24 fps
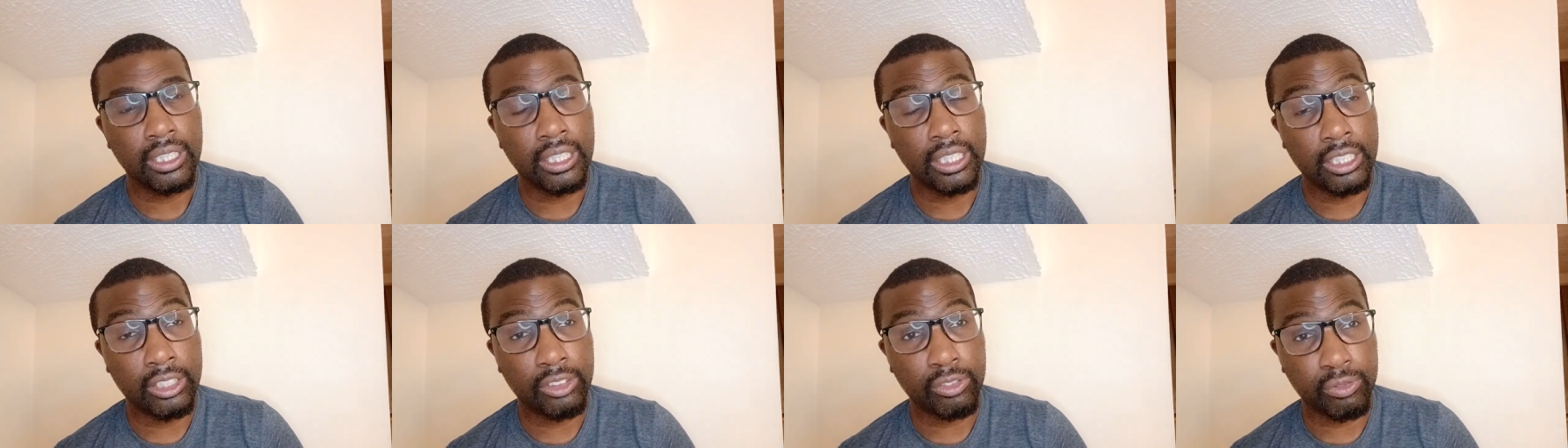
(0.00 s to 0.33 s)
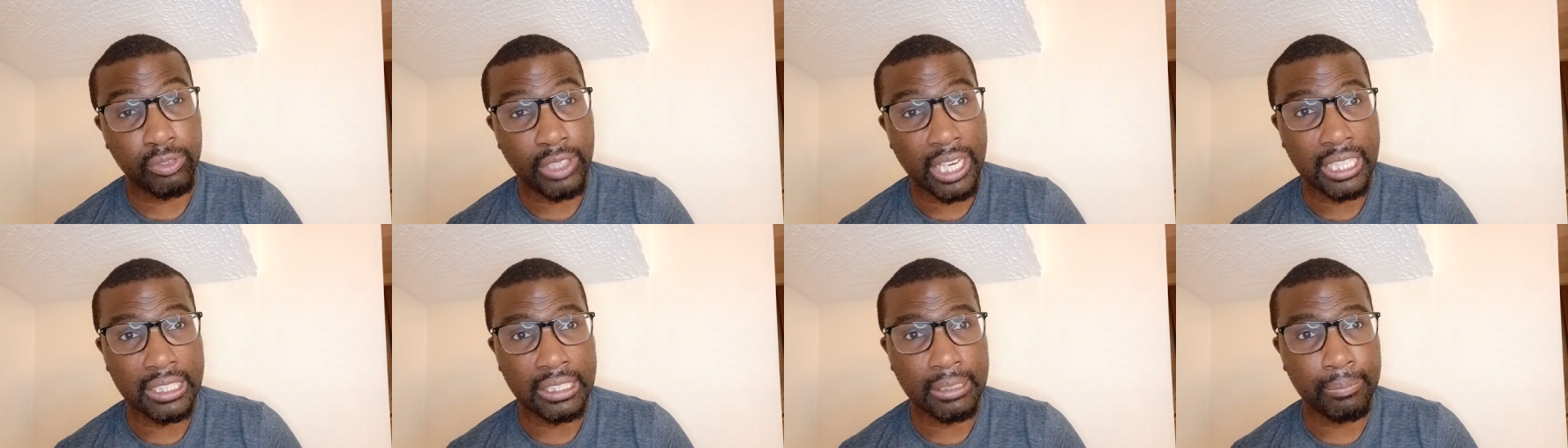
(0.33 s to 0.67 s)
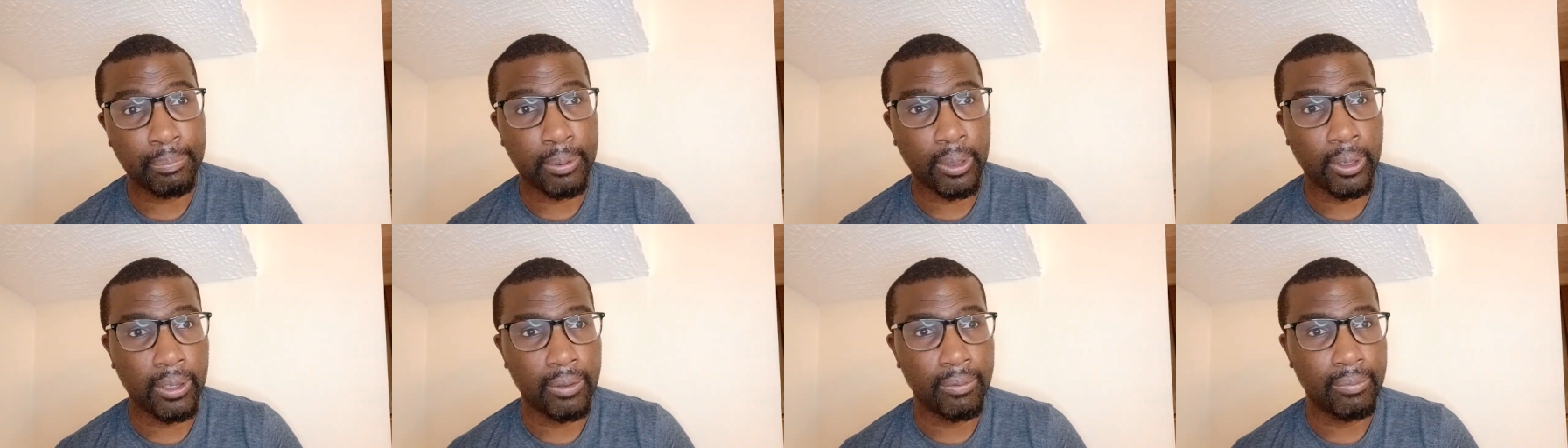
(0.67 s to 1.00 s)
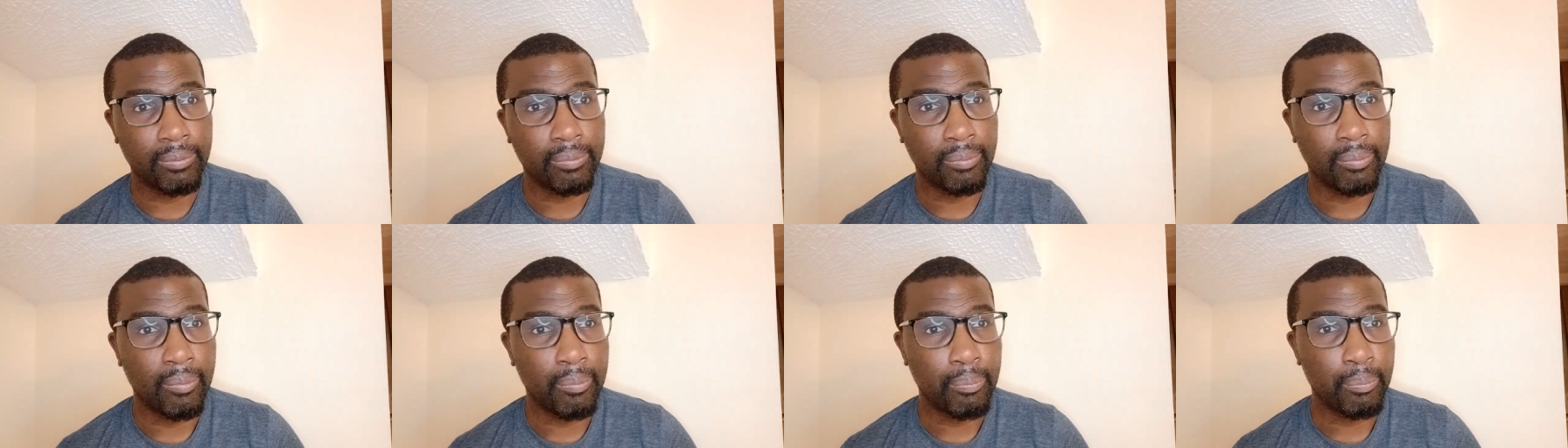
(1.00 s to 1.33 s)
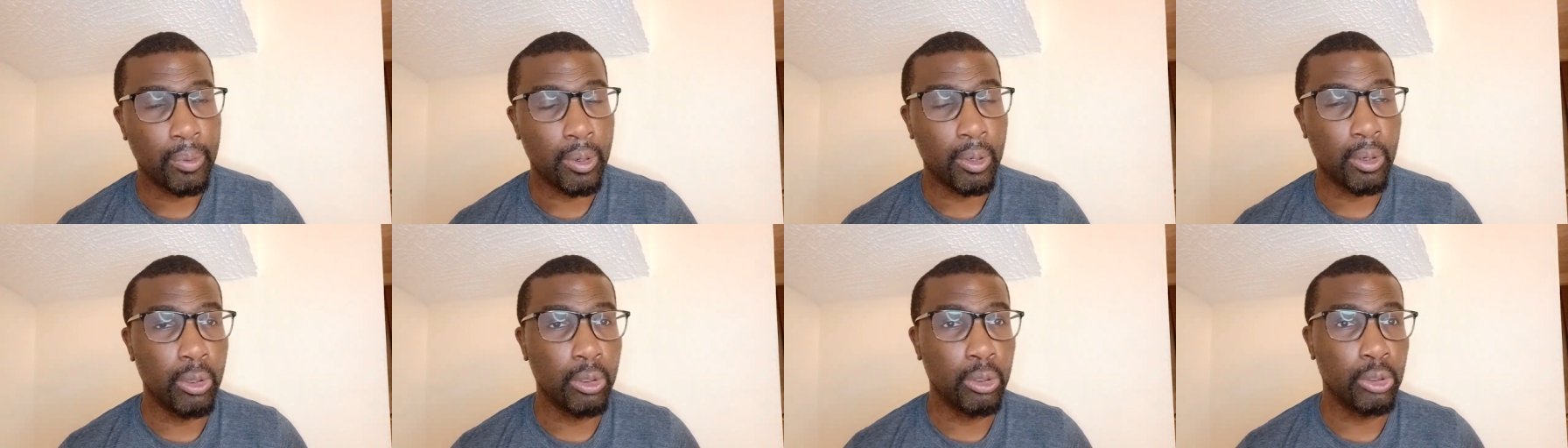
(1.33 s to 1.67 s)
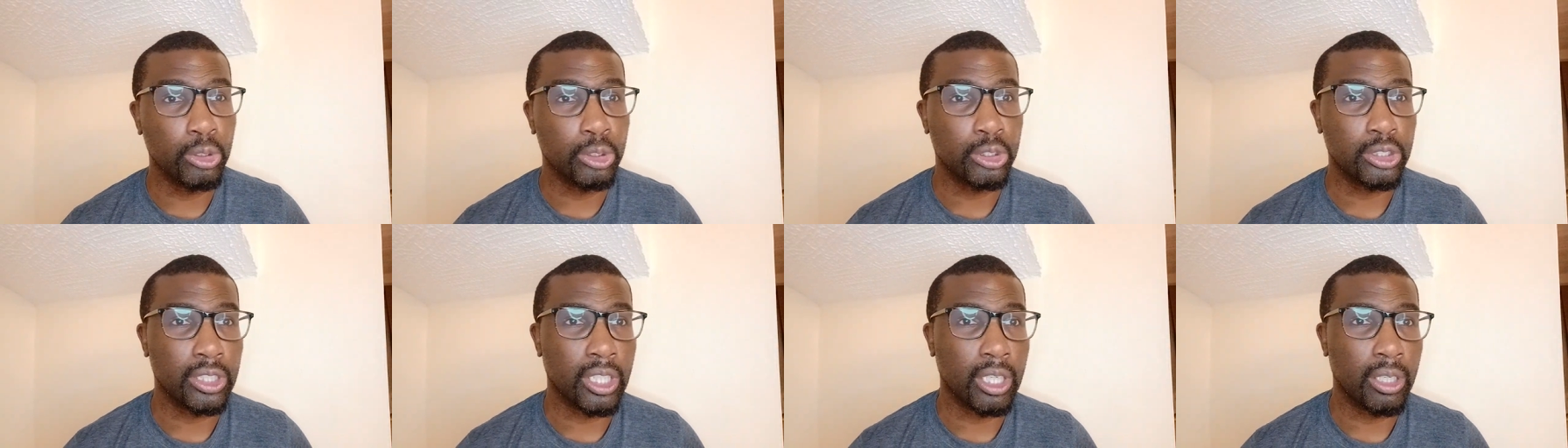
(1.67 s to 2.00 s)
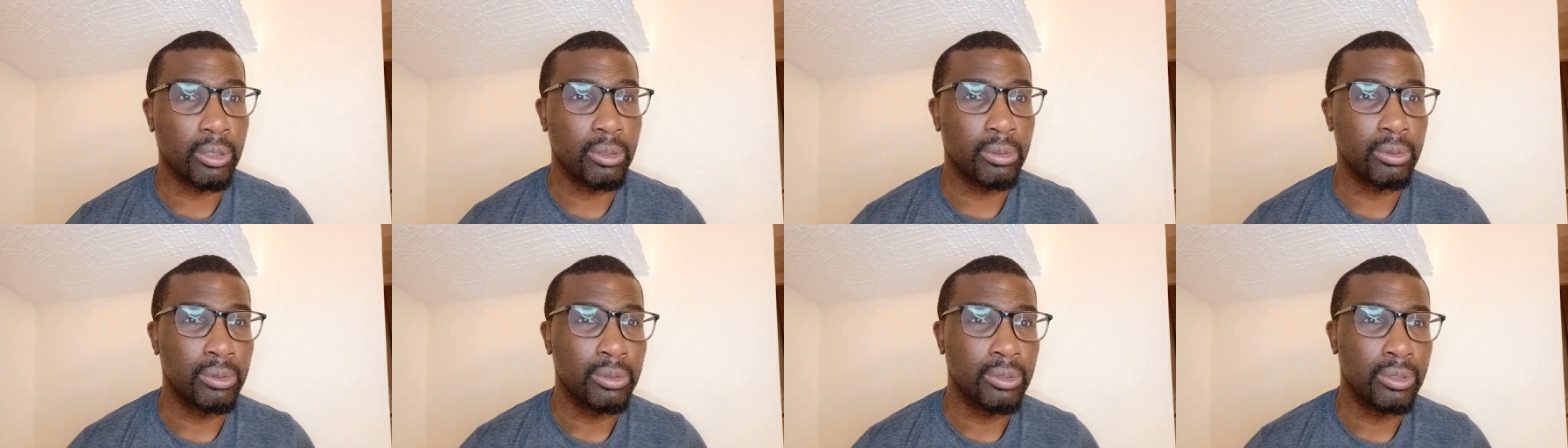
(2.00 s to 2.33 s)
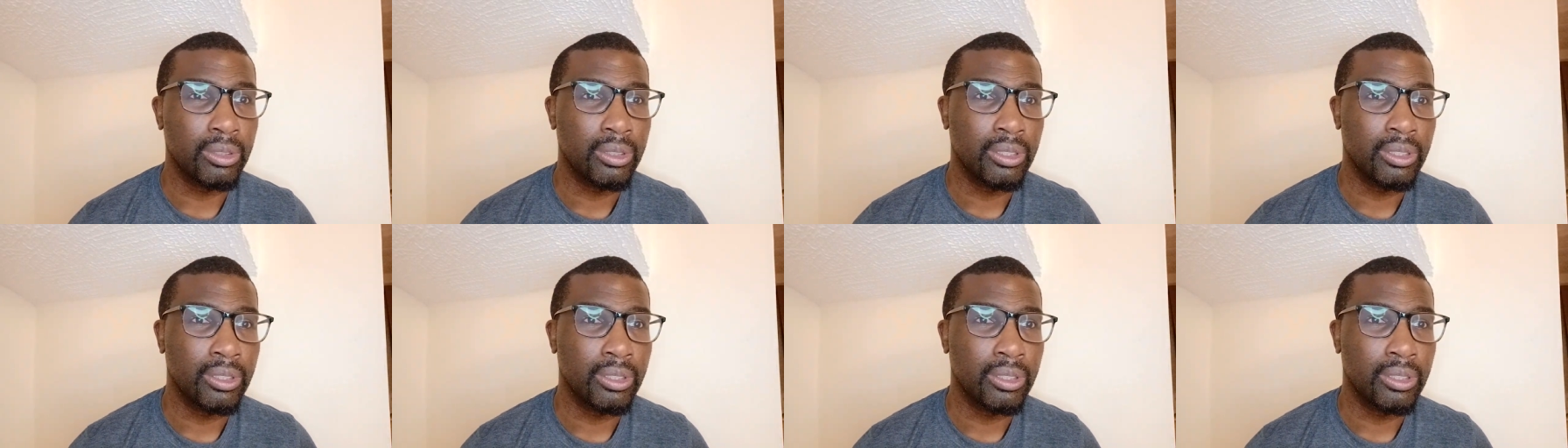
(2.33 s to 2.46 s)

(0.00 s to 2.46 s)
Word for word: is frowned upon but also